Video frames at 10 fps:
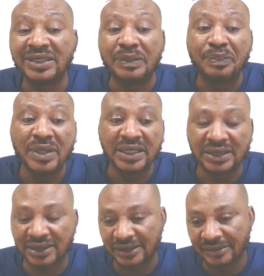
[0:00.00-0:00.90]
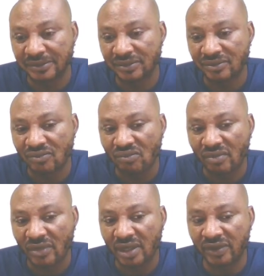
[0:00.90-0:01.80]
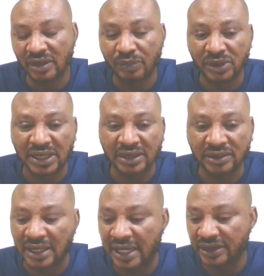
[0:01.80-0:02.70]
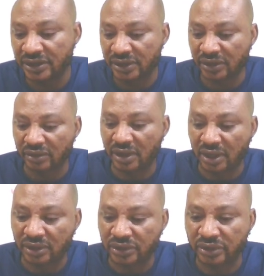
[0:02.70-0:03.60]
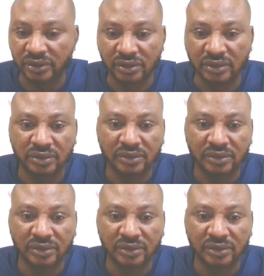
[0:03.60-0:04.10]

replaced. Very important, right? Okay, so